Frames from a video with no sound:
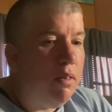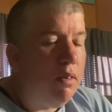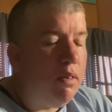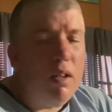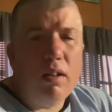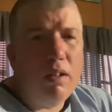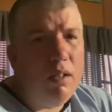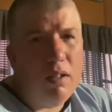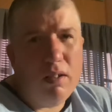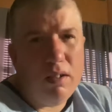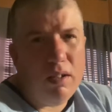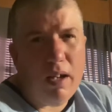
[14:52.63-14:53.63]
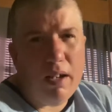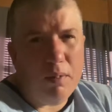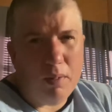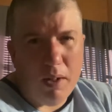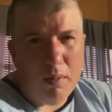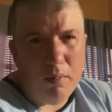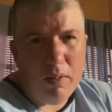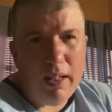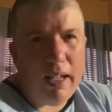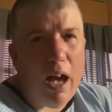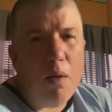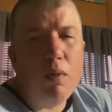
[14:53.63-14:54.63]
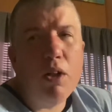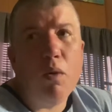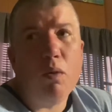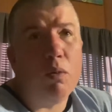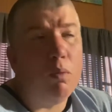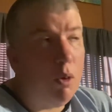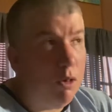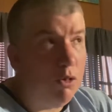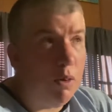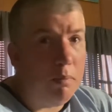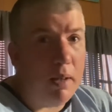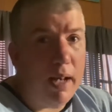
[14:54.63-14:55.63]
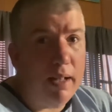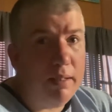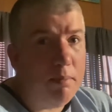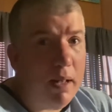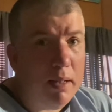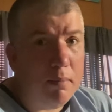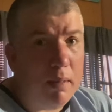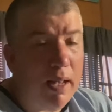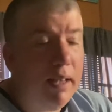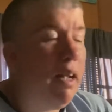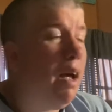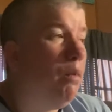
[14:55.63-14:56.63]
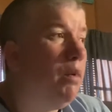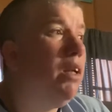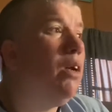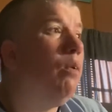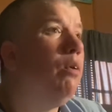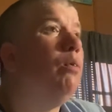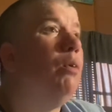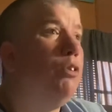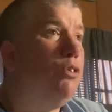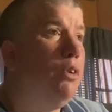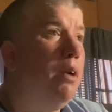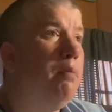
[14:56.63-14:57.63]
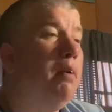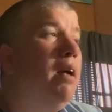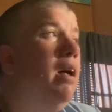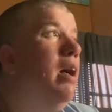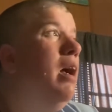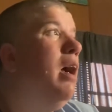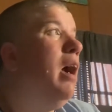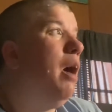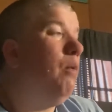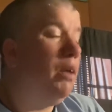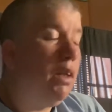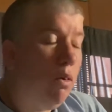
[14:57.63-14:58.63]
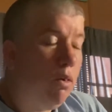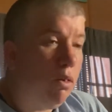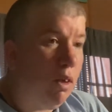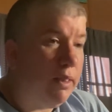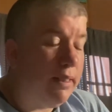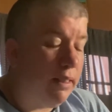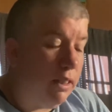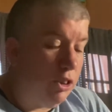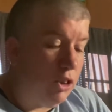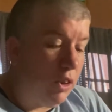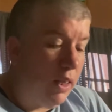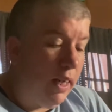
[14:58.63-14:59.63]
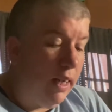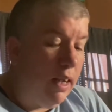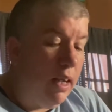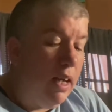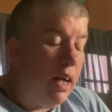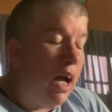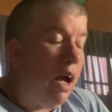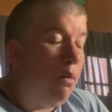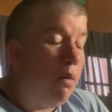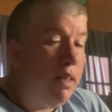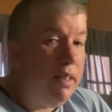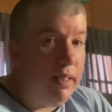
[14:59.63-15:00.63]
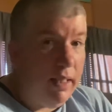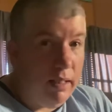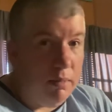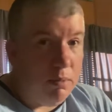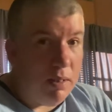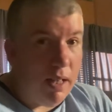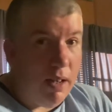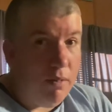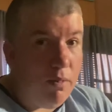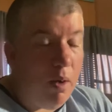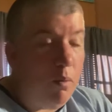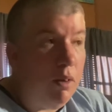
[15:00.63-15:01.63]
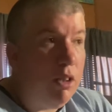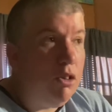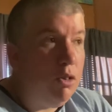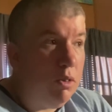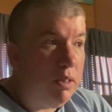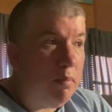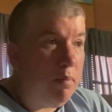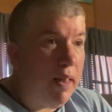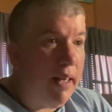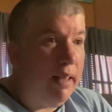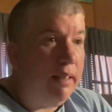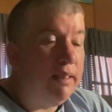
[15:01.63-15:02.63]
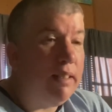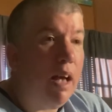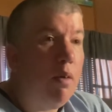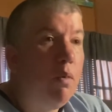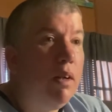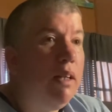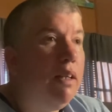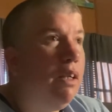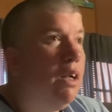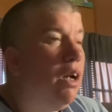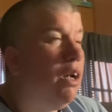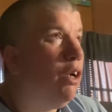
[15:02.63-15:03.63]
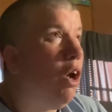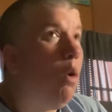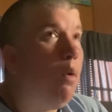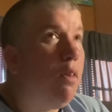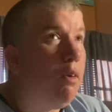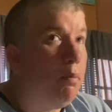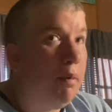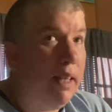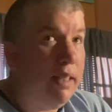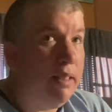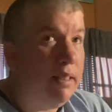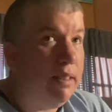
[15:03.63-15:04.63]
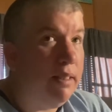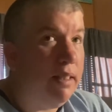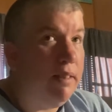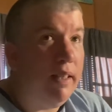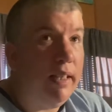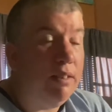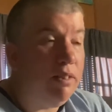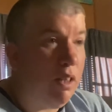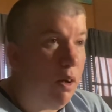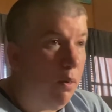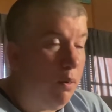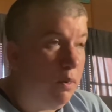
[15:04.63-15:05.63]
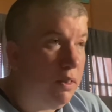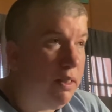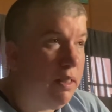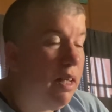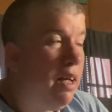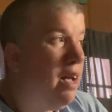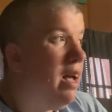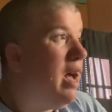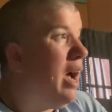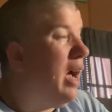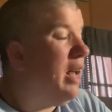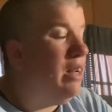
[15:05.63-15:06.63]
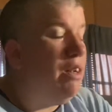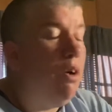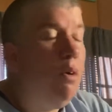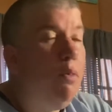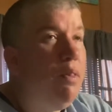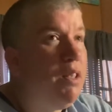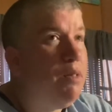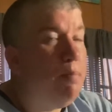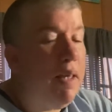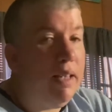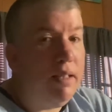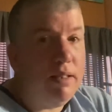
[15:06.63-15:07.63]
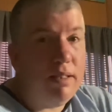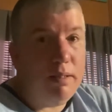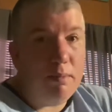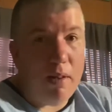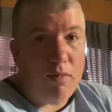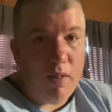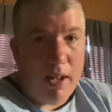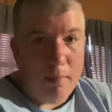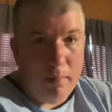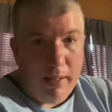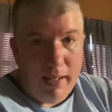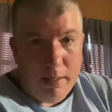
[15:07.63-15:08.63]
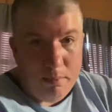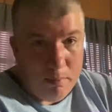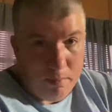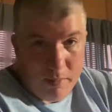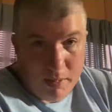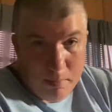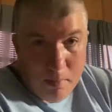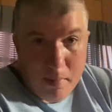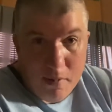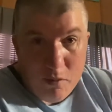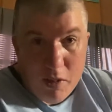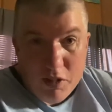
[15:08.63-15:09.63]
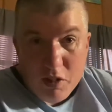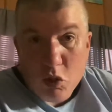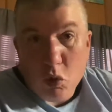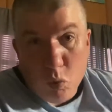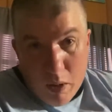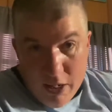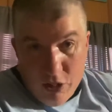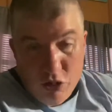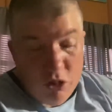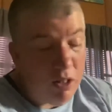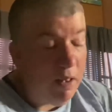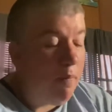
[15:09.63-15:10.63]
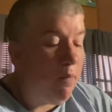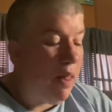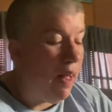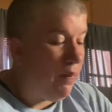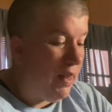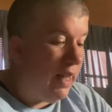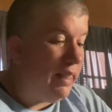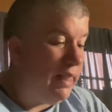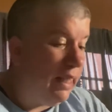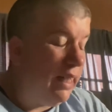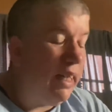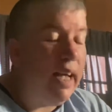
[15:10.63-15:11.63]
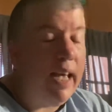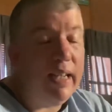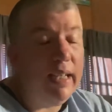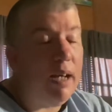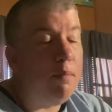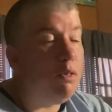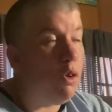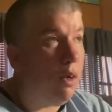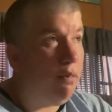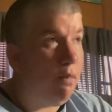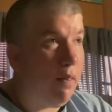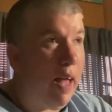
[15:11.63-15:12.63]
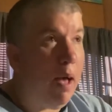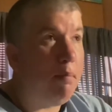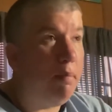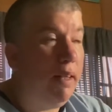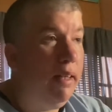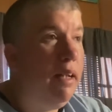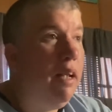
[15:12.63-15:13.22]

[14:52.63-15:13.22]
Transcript: I don't know. Like, I want to go on a road trip, guys. Bottom line, I want to go on a road trip. I want to go across the country. I want to see some stuff. I want to do some things. I want to go other places than the East Coast. I know this makes my family and some of my friends cringe at the idea, and I'm sorry for that, but